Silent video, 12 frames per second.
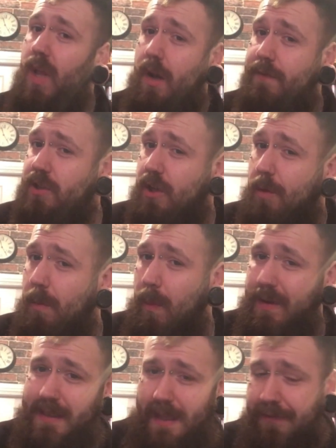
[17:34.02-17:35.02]
I'll obviously come
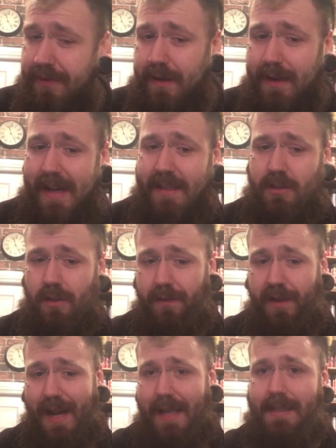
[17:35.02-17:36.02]
up with a different list
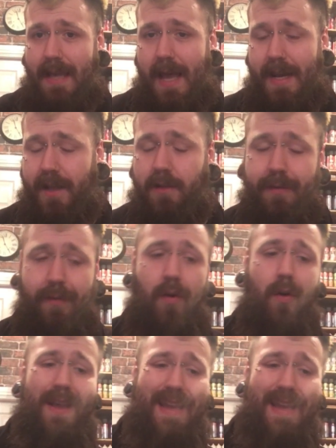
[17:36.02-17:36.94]
of criteria for